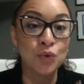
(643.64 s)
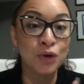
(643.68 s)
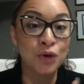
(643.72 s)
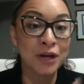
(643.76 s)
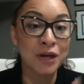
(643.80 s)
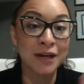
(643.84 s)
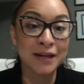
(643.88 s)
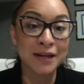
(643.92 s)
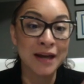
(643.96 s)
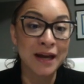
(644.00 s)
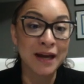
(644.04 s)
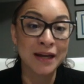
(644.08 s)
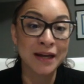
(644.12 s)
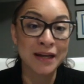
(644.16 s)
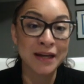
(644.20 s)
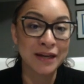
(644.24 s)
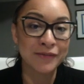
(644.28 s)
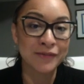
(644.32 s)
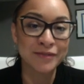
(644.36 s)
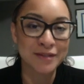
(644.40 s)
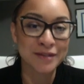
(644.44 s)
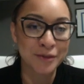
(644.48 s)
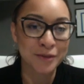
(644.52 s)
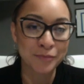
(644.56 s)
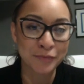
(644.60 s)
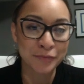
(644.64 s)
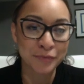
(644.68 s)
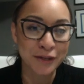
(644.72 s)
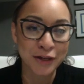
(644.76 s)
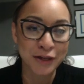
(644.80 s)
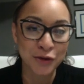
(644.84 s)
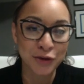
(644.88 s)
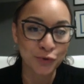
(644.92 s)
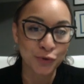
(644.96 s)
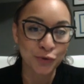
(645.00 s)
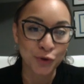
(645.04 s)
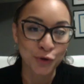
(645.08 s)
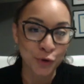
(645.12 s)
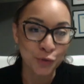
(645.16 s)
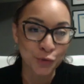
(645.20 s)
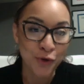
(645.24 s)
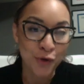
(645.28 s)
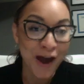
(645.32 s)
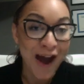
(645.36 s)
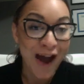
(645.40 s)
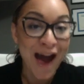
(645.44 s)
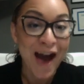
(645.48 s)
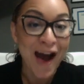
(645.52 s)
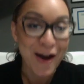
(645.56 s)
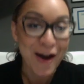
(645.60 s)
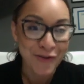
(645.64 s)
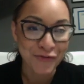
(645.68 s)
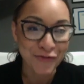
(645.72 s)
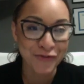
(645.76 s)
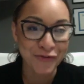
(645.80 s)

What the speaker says: cannot give something you don't have.